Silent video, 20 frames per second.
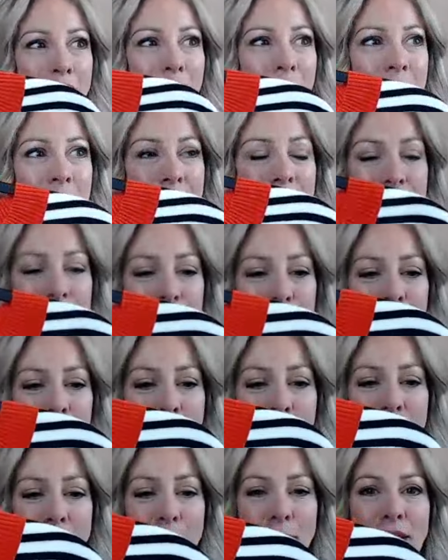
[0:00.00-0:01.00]
know how to
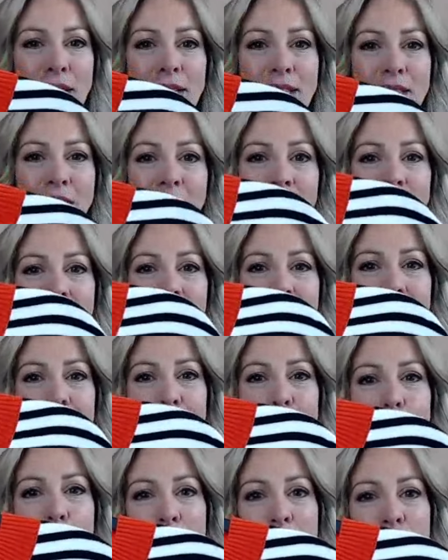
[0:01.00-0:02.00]
describe it, but it's kind of like
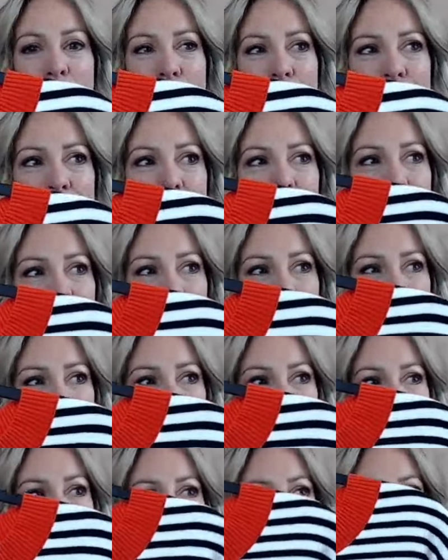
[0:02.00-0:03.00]
spongy
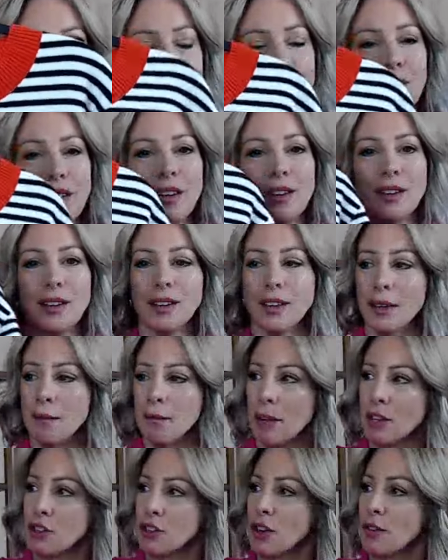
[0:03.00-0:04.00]
if you
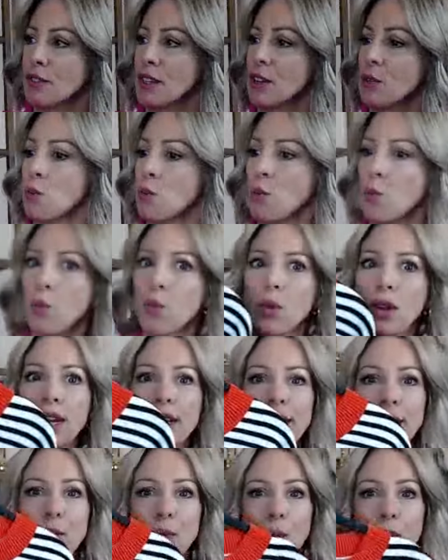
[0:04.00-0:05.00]
get my drift, and
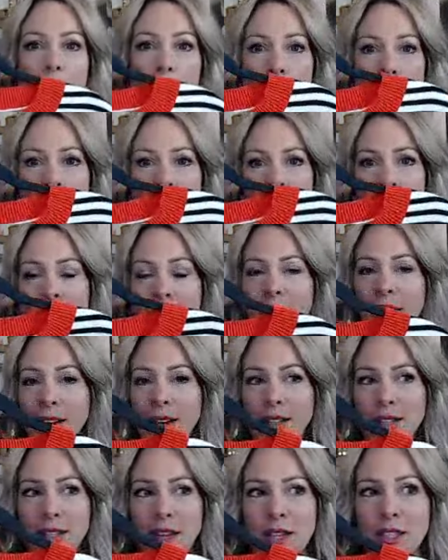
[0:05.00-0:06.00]
really well made. I got
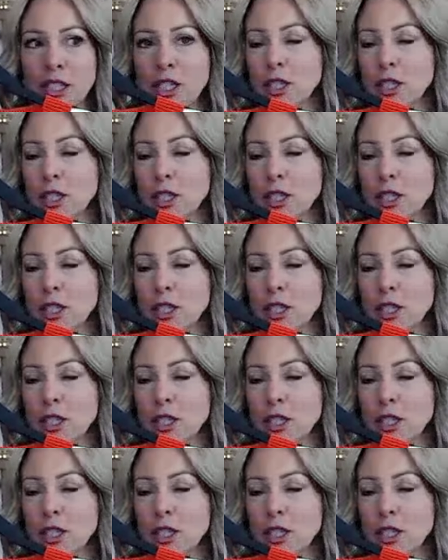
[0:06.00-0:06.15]
a size